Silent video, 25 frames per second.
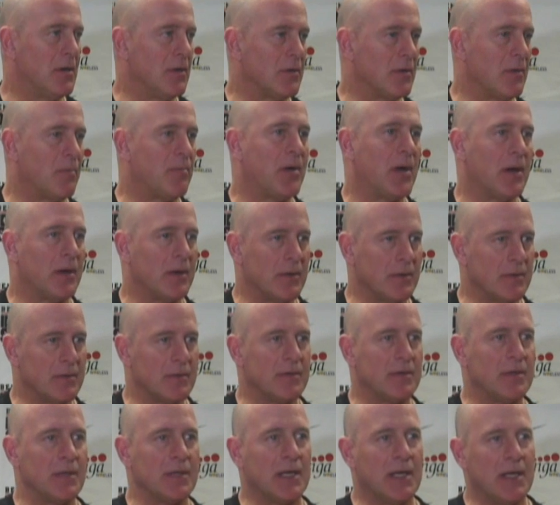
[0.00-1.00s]
You know, a punter,
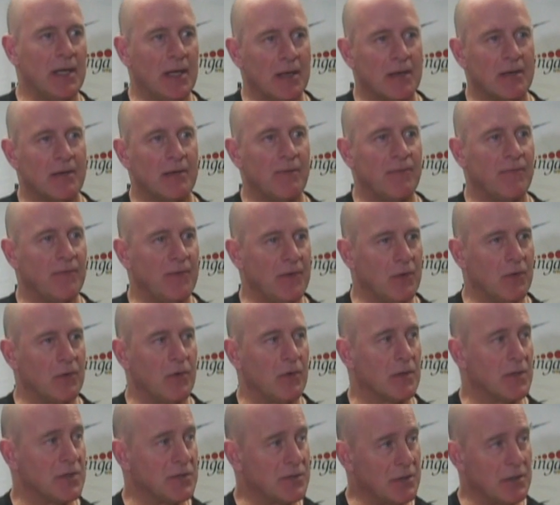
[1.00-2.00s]
to kick, the
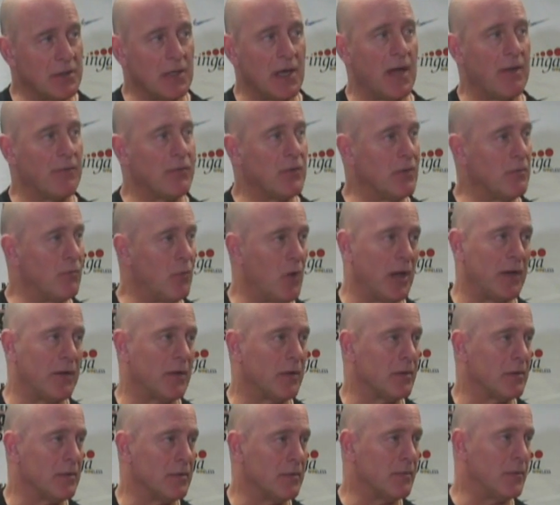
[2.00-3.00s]
field goal, because you're going to have good
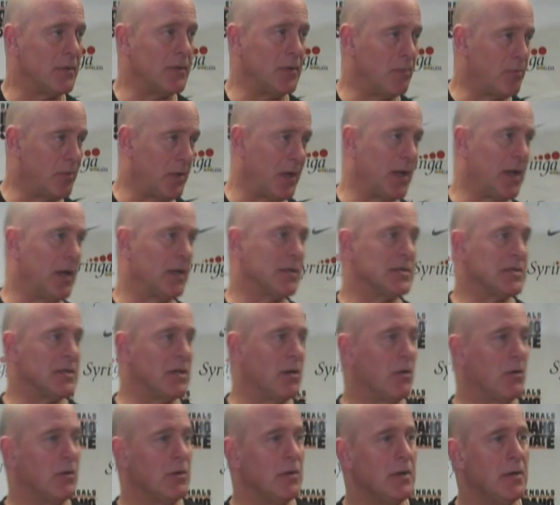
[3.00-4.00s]
weather when you're playing.
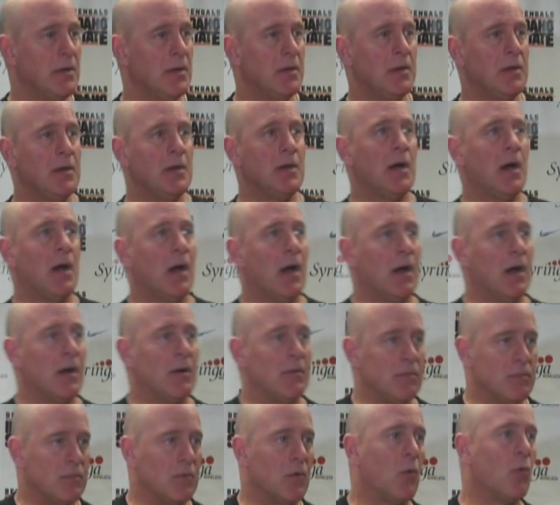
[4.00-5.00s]
So
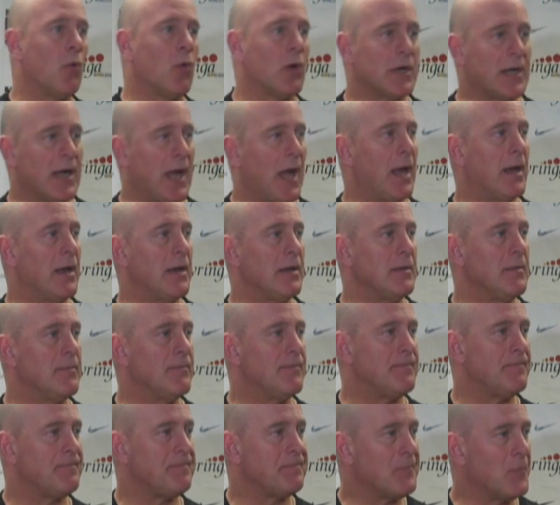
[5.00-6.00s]
we'll work at it.
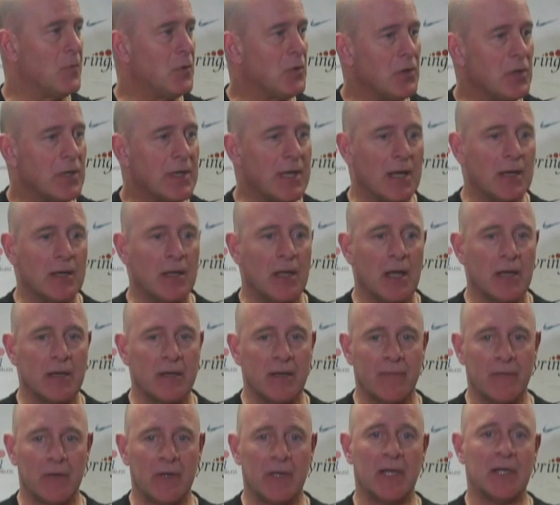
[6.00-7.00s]
We'll look at a
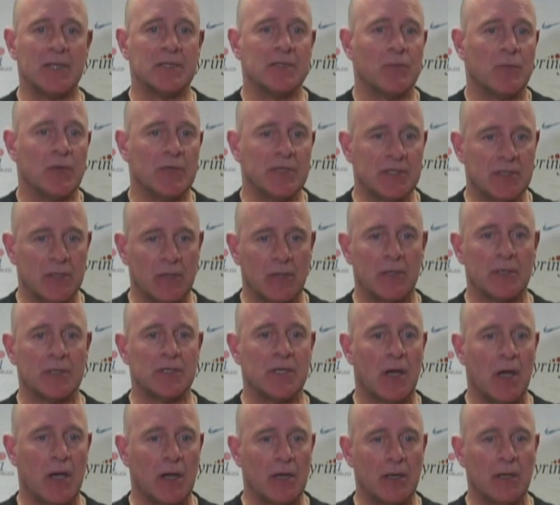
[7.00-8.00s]
lot of different kids, and we still
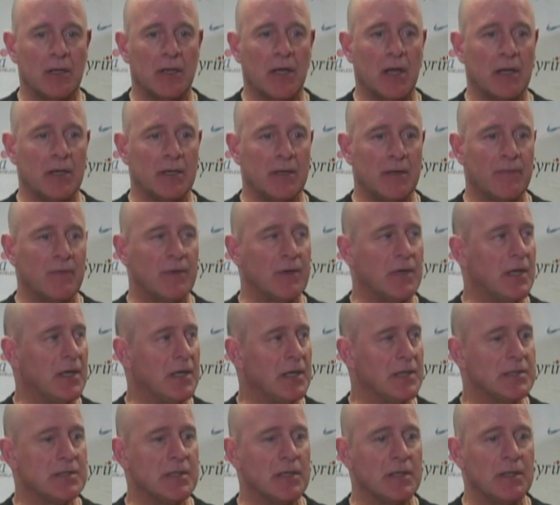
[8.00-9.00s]
are talking to a lot of different
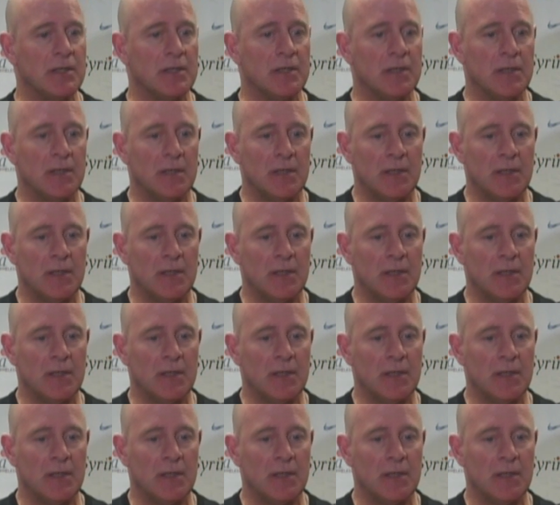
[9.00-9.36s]
kids, and